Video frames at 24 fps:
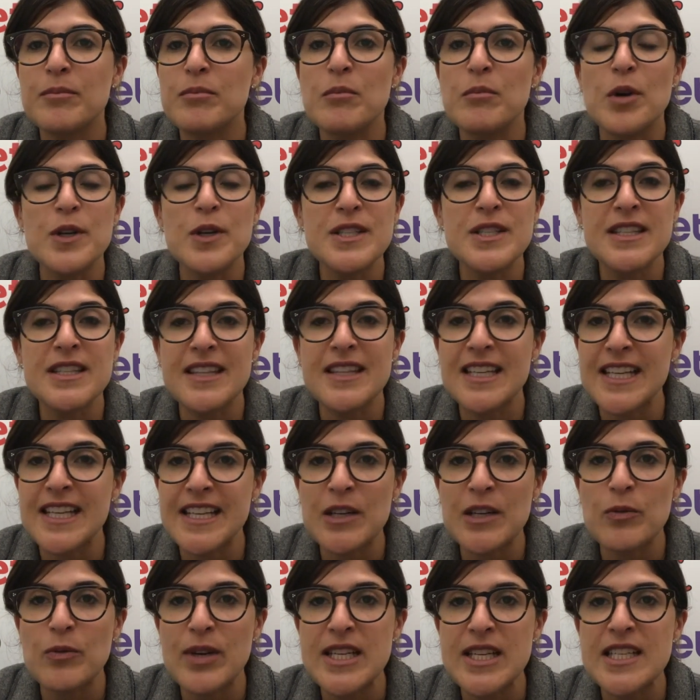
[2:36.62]
most of the
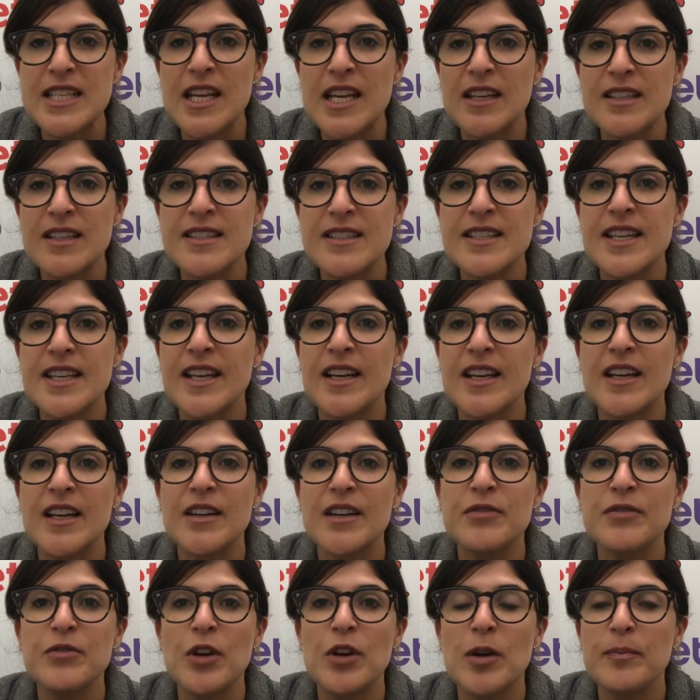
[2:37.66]
leading retailers
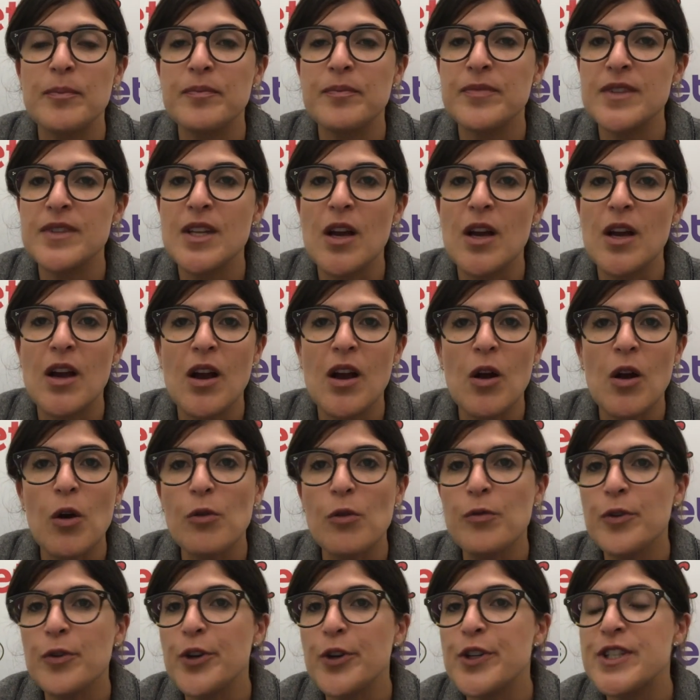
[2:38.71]
here, from
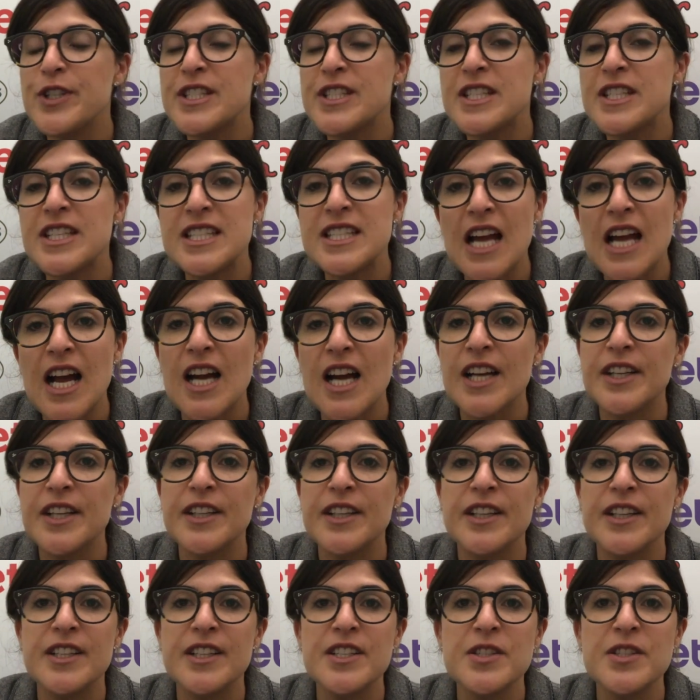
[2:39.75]
Whole Foods to
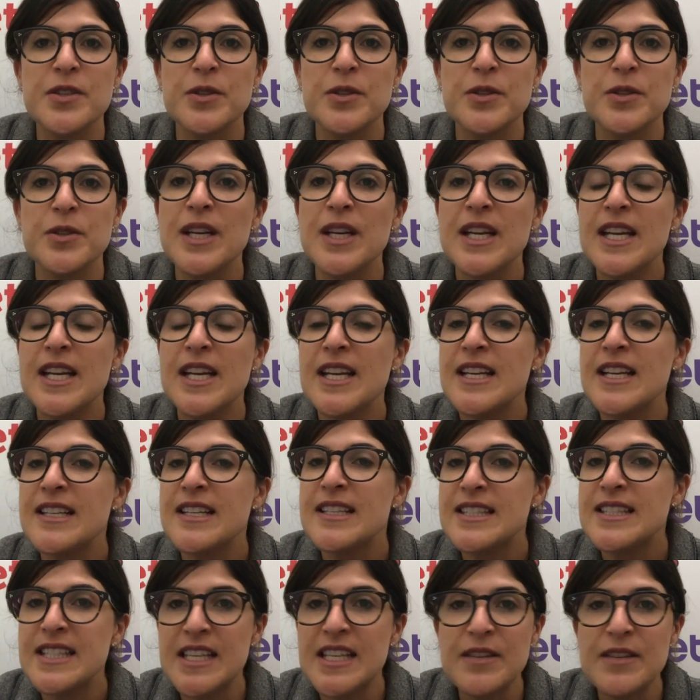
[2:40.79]
Target to
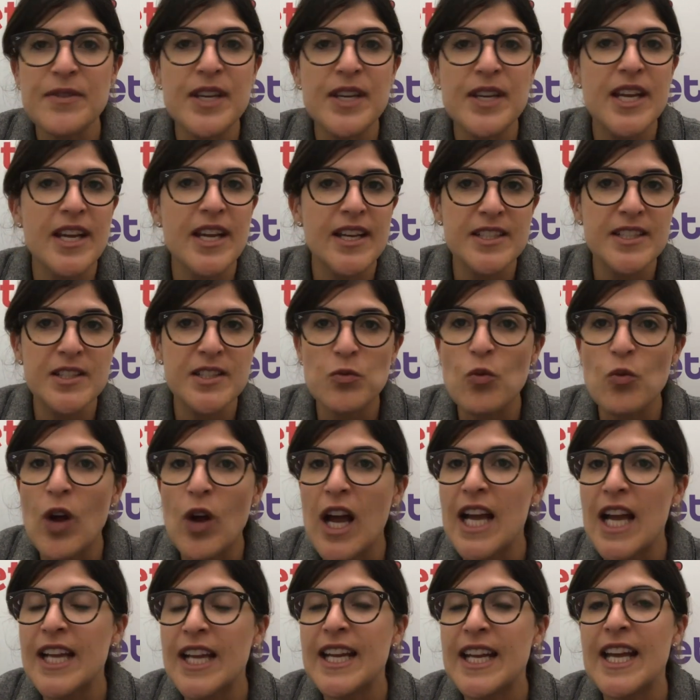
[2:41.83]
CVS,
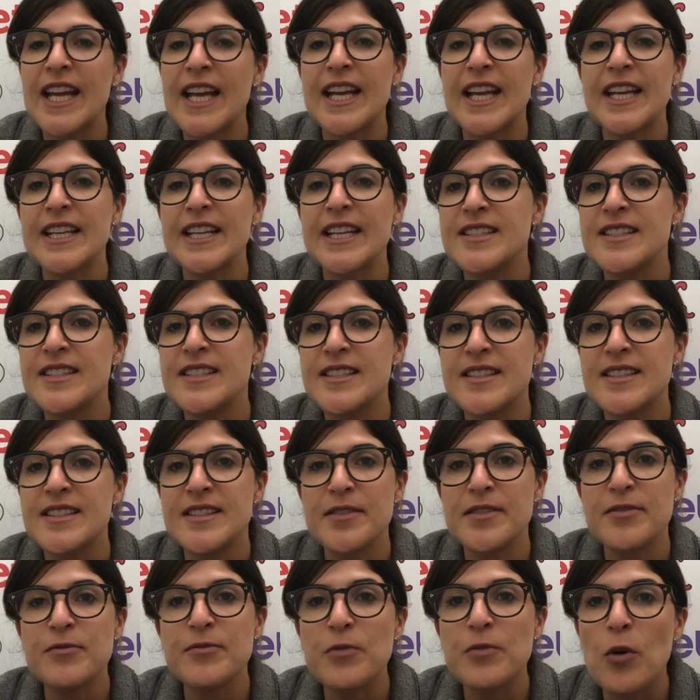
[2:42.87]
Rite Aid,
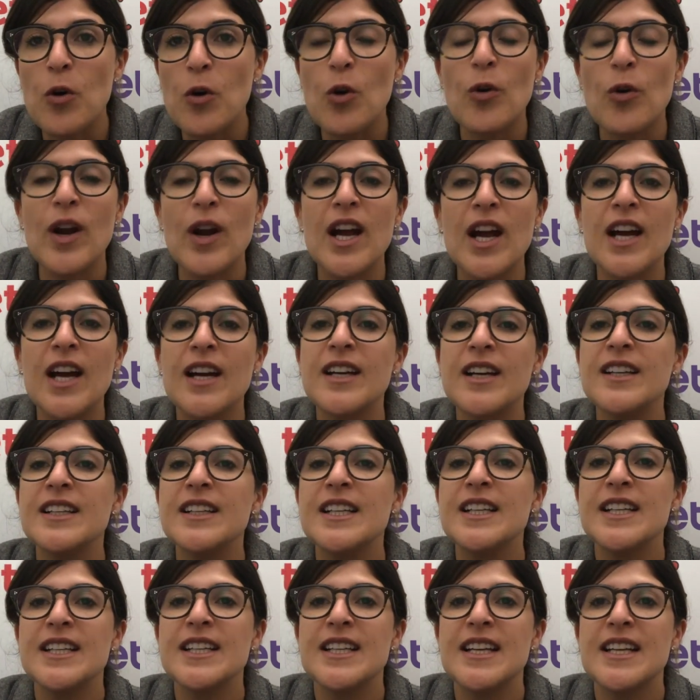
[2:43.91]
Sephora,
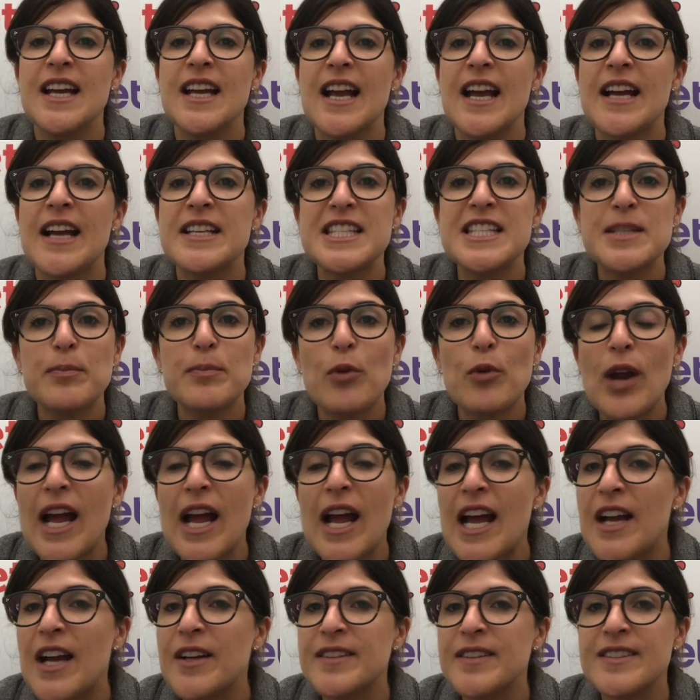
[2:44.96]

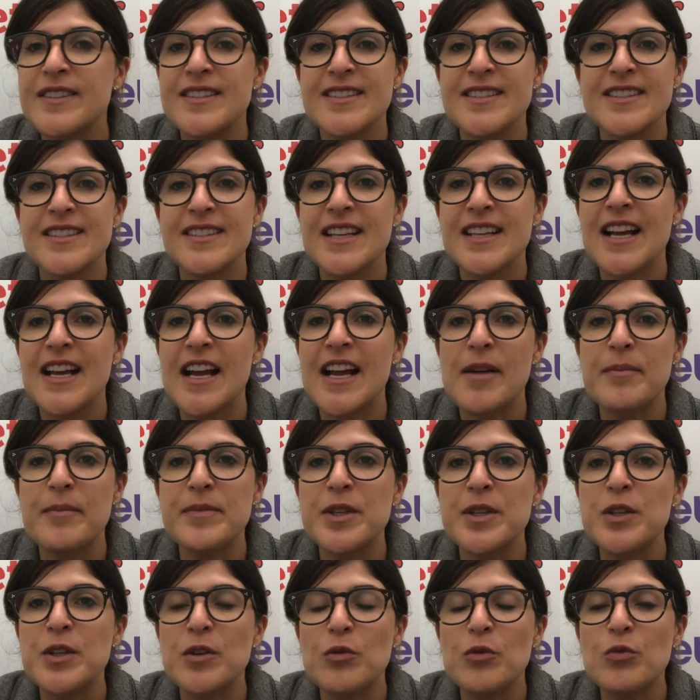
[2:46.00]
Sprouts,
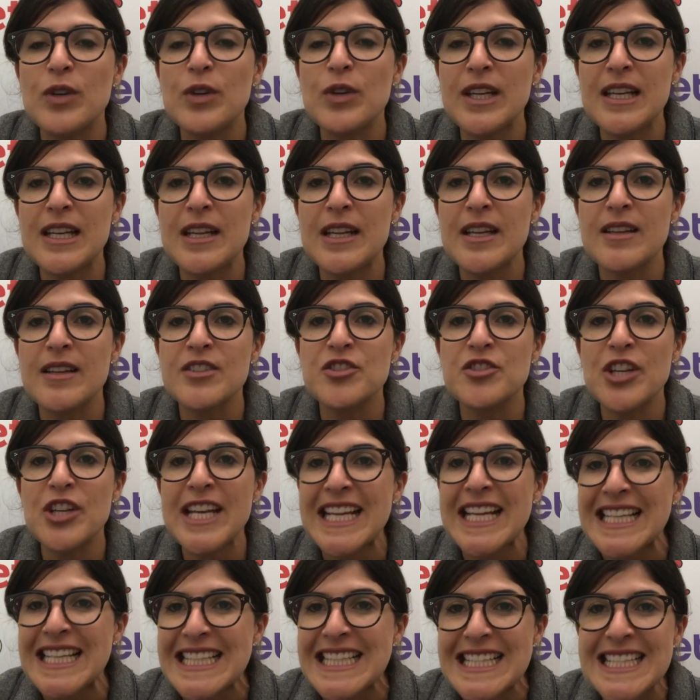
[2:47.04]
really
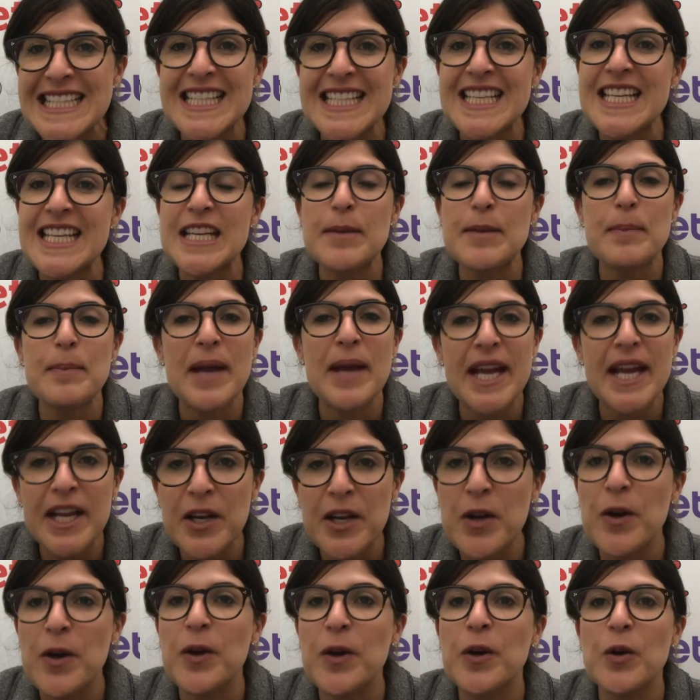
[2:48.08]
GNC,
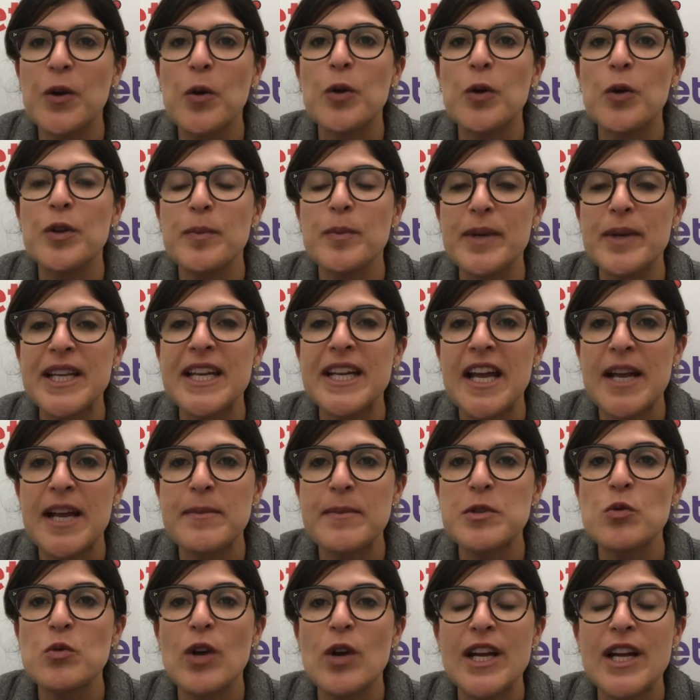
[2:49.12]
Petco, all the big
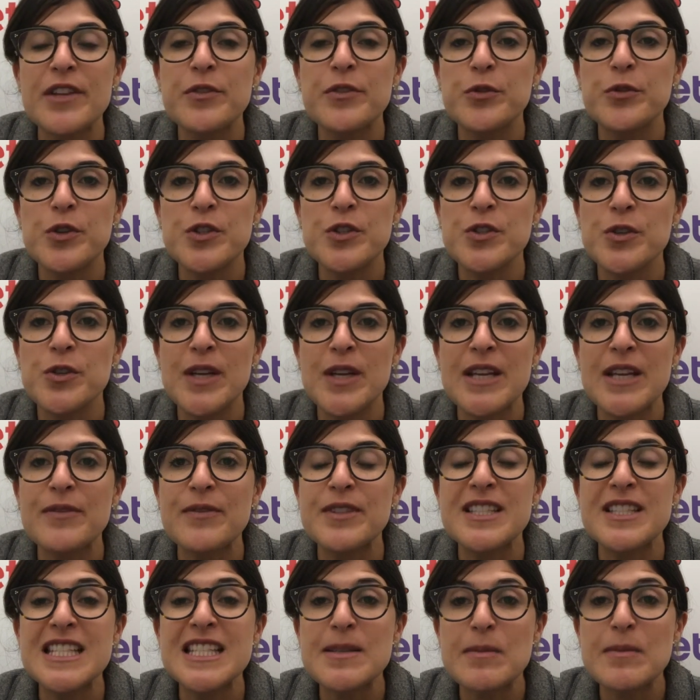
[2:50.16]
names, right through to
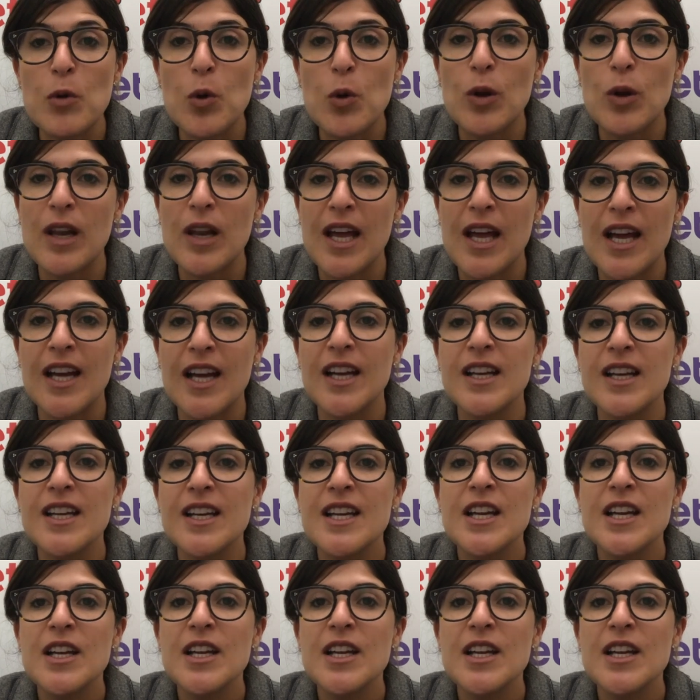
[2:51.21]
even smaller